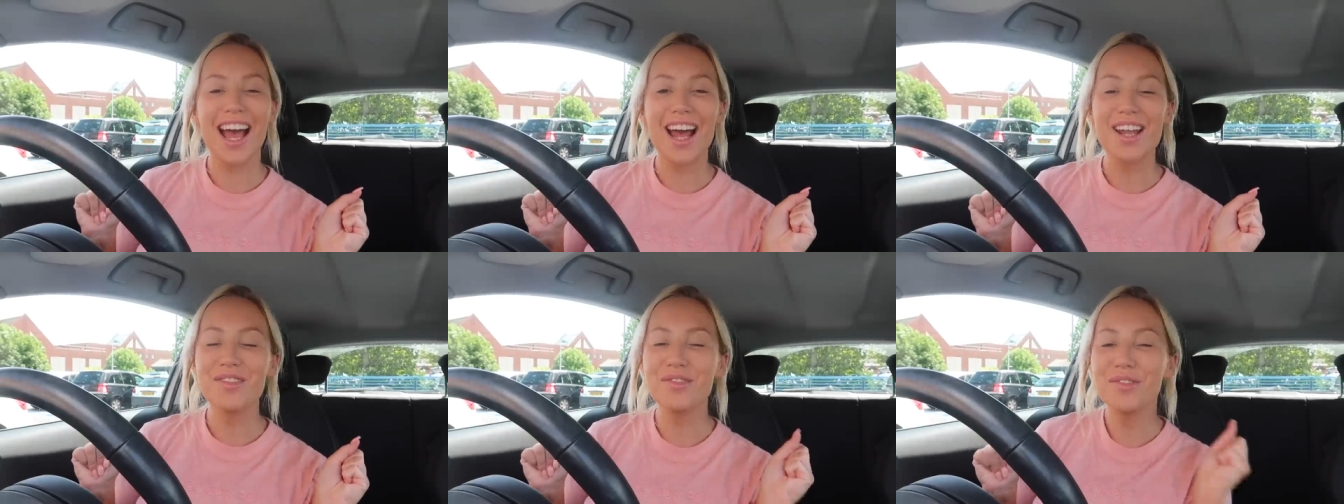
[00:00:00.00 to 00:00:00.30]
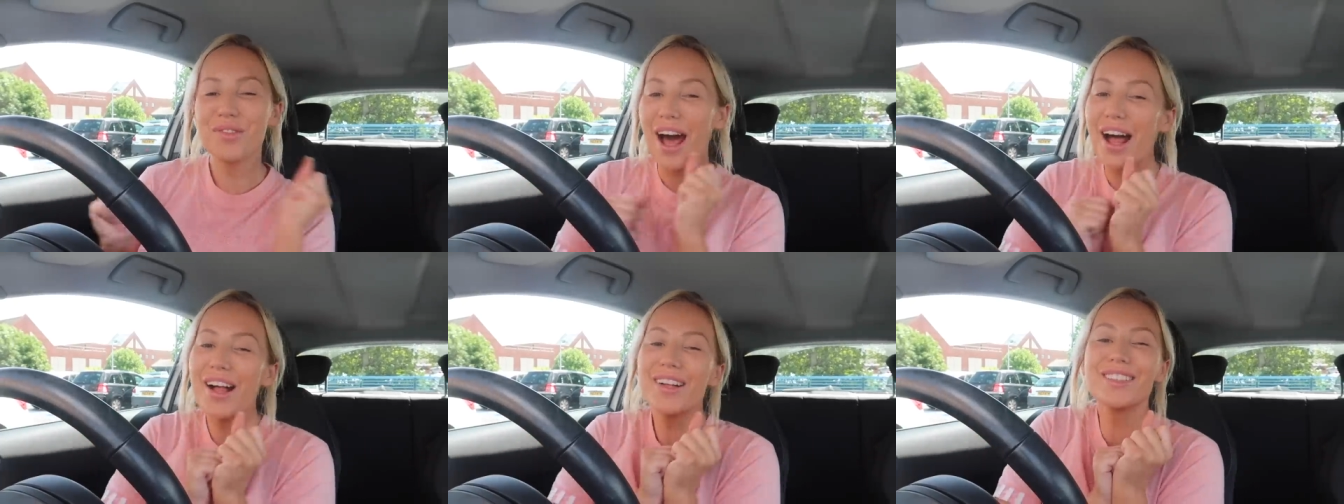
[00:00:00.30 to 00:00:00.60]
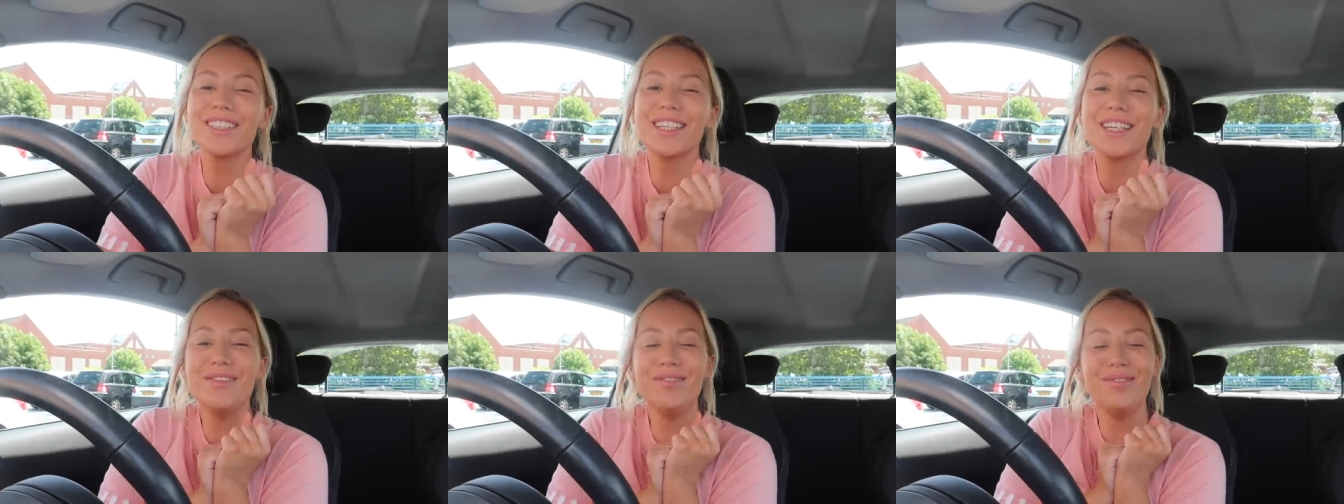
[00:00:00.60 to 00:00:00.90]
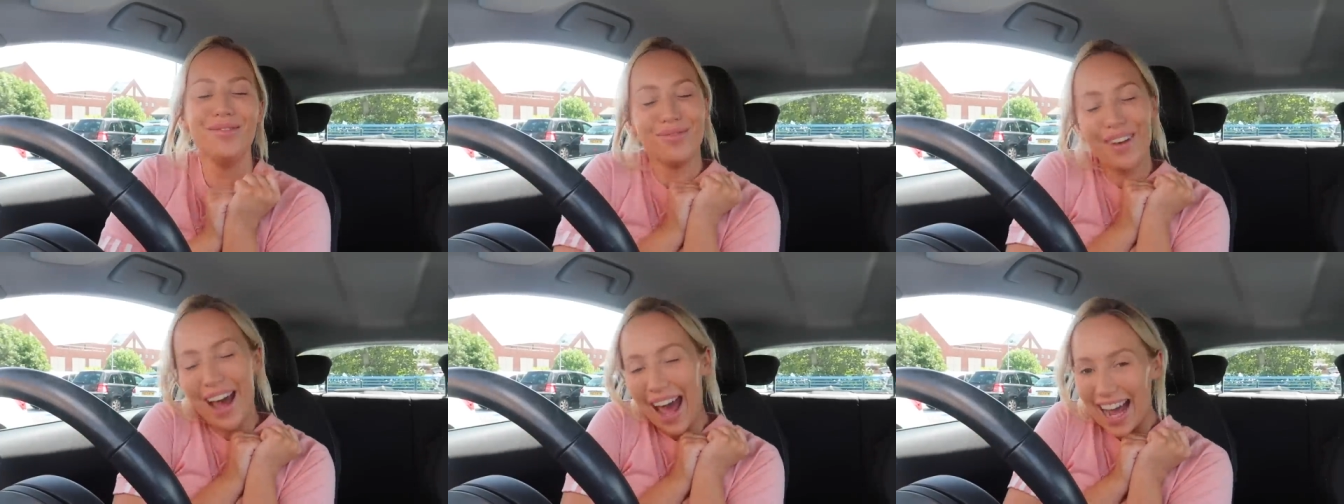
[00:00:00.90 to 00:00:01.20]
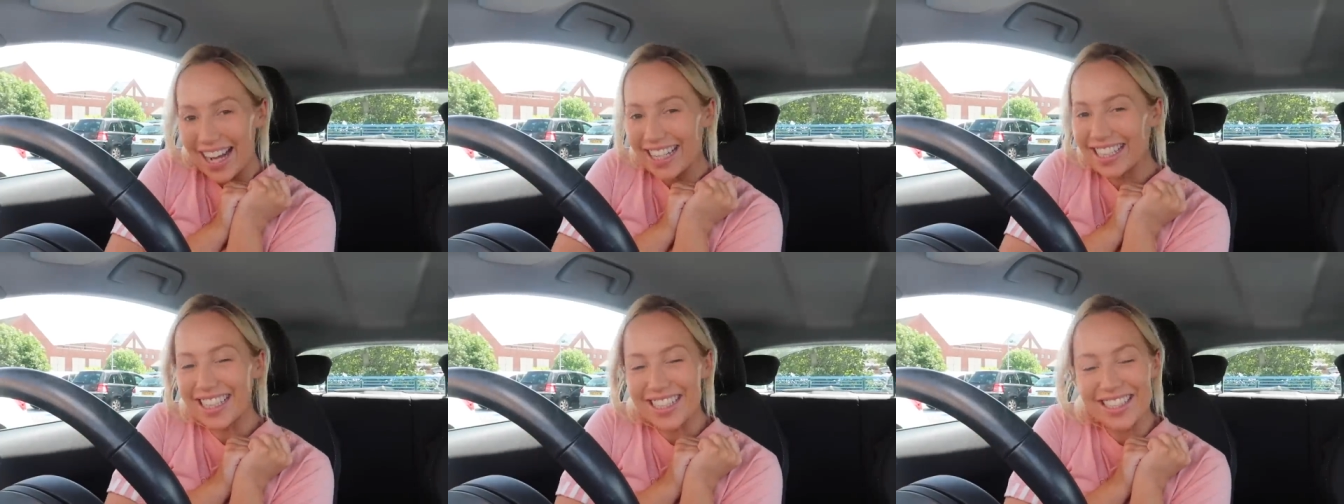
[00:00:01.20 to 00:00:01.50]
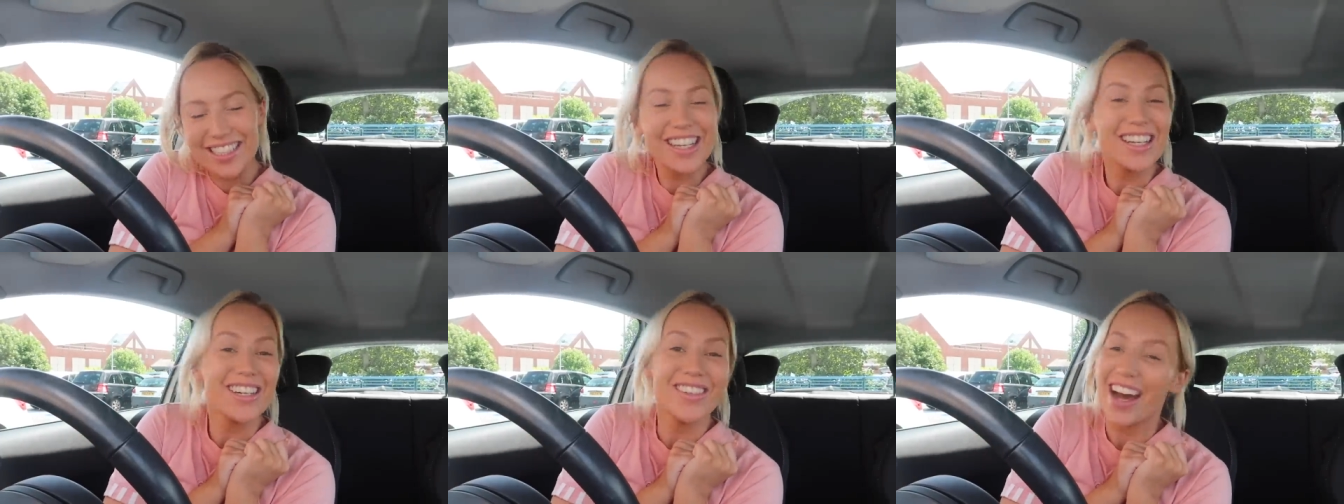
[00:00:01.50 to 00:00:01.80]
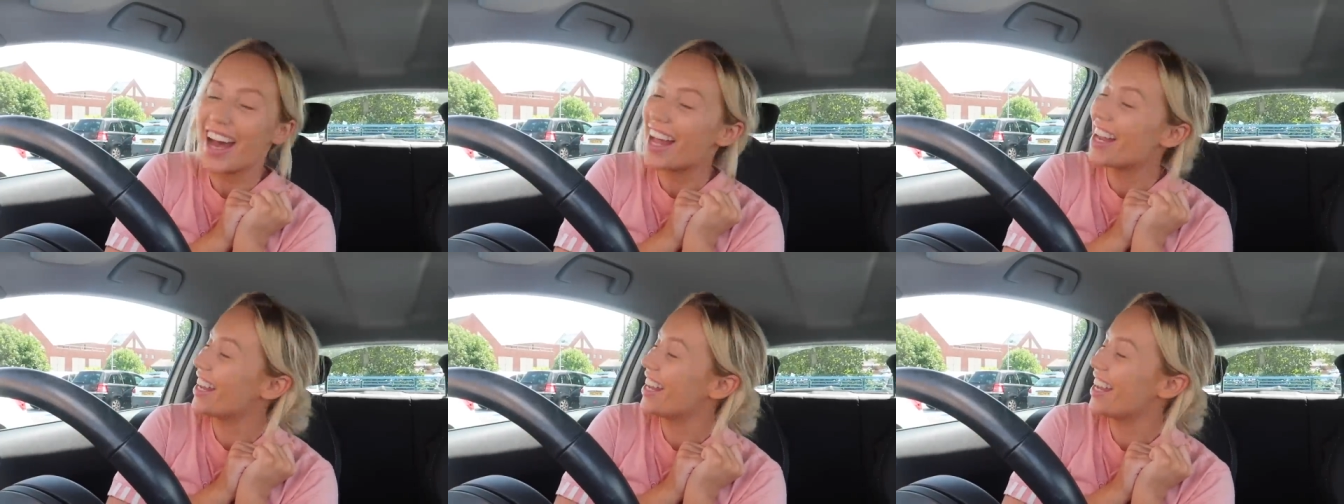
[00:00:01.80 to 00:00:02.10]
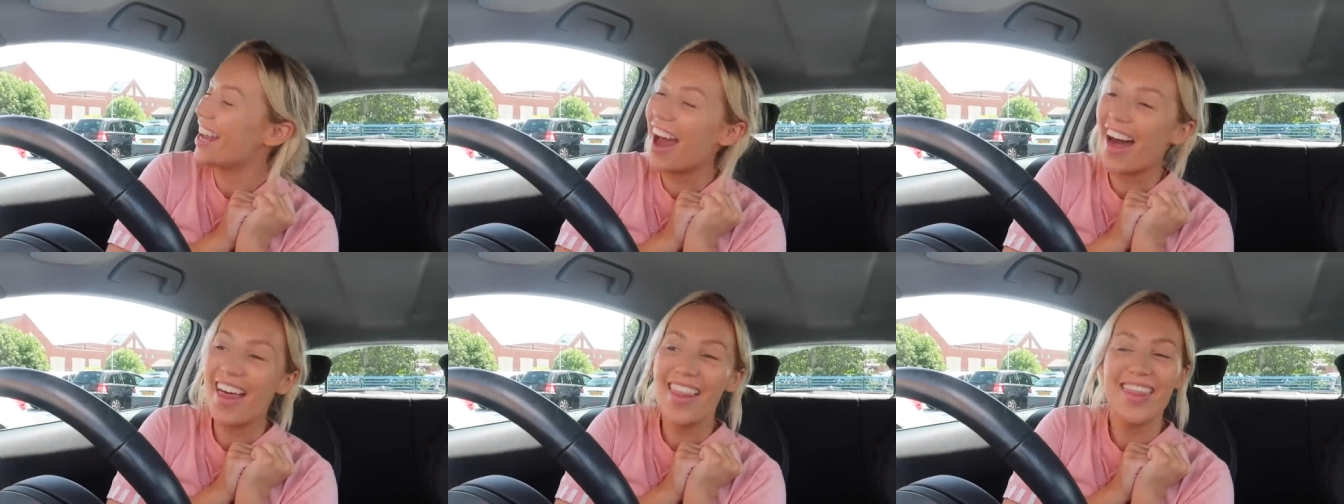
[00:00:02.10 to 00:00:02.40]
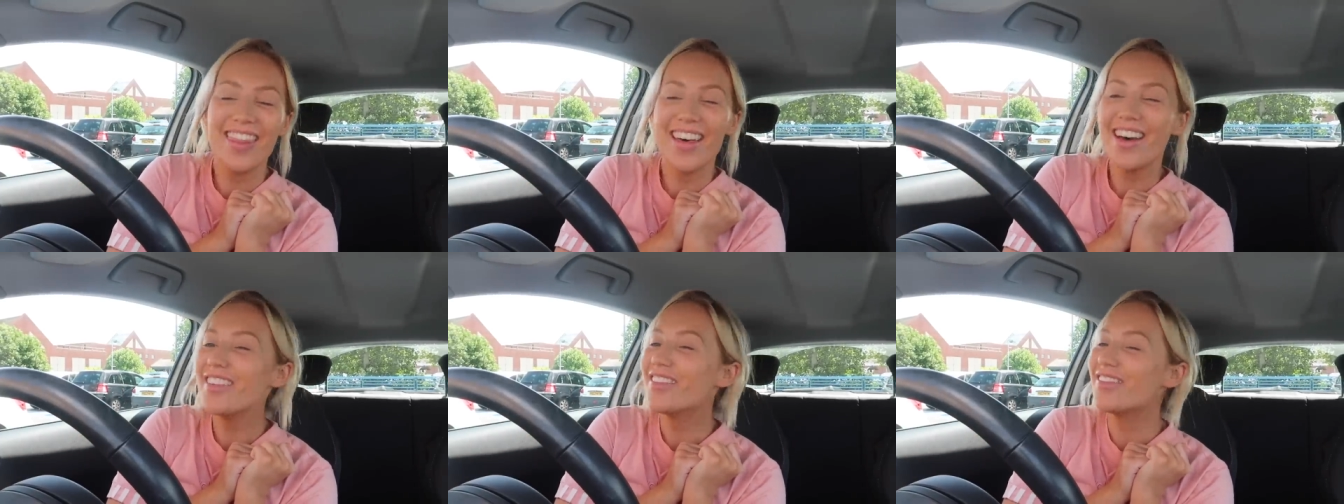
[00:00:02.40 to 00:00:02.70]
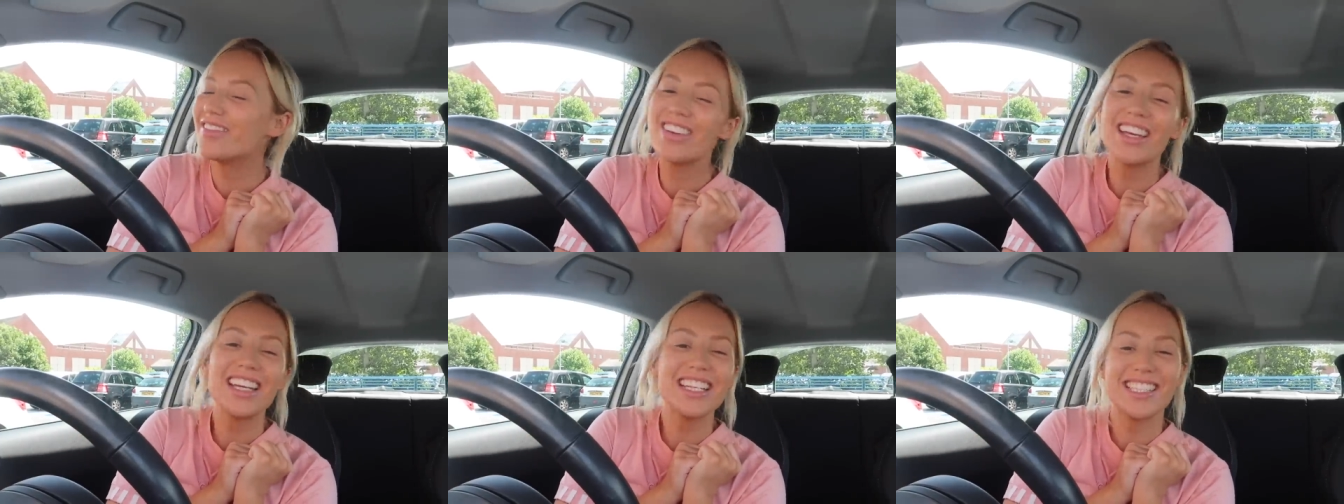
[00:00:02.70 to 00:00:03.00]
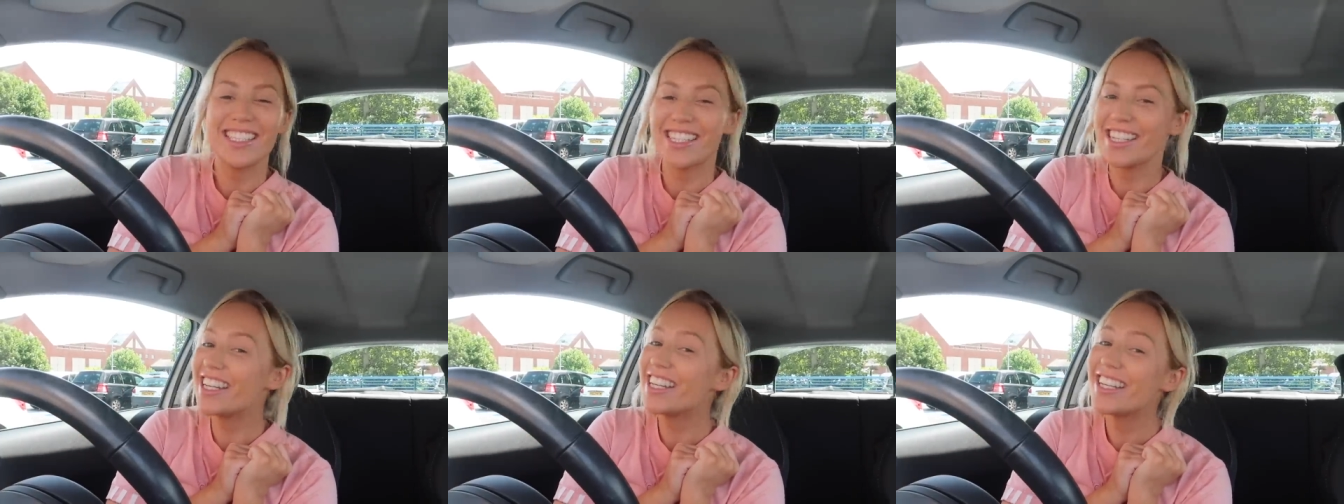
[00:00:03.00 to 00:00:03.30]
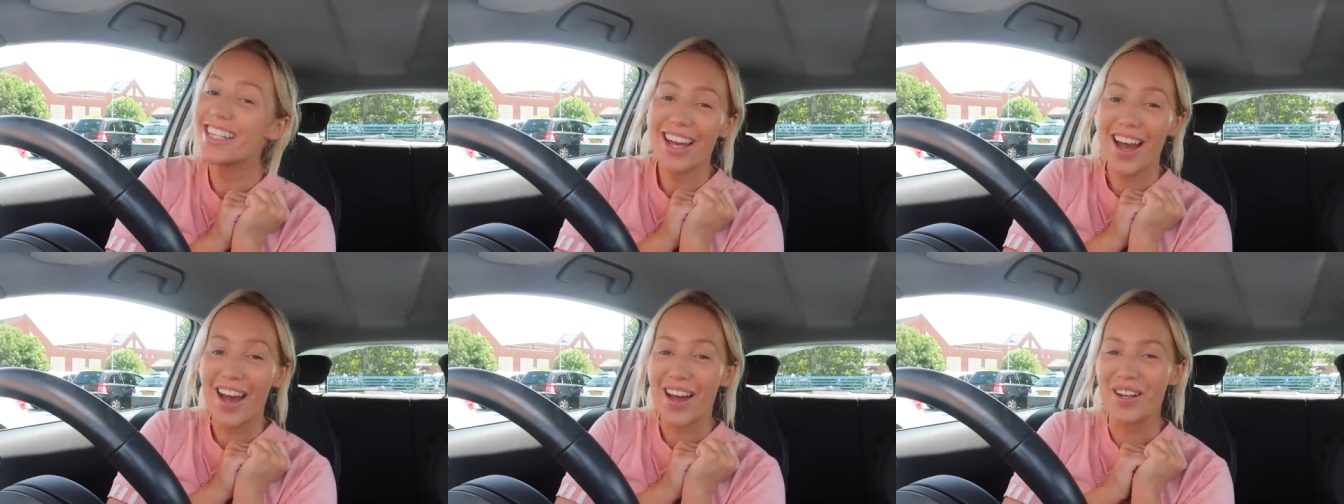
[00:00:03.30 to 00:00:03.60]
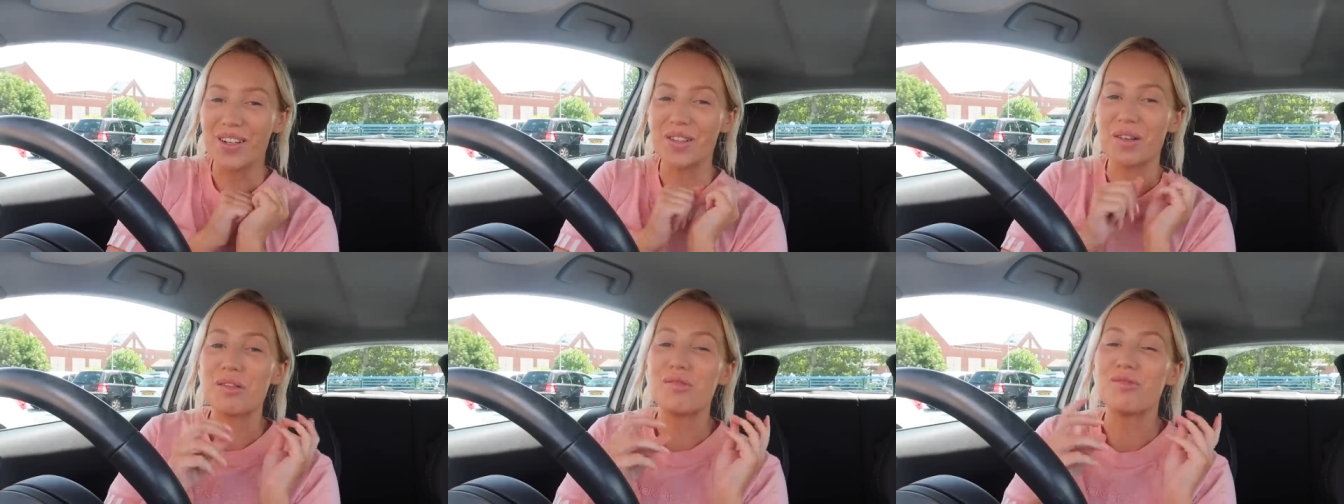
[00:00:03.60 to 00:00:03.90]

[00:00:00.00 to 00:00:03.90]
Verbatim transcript: and welcome back to another video